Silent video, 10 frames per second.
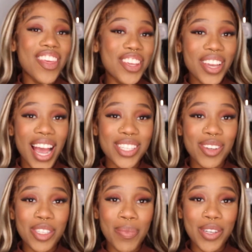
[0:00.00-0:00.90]
Thank you guys
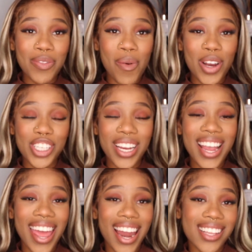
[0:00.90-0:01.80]
so, so much for
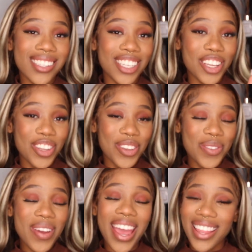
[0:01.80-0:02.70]
watching and I'll see
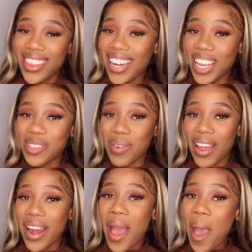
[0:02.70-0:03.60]
you in the next
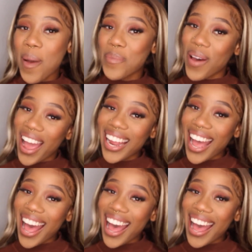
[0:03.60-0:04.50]
one. Bye
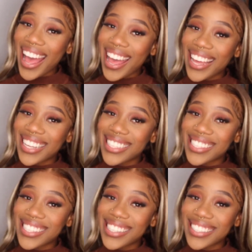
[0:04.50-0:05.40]

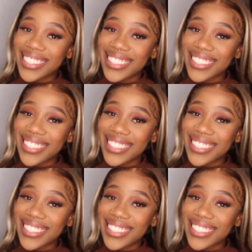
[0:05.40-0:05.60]
guys.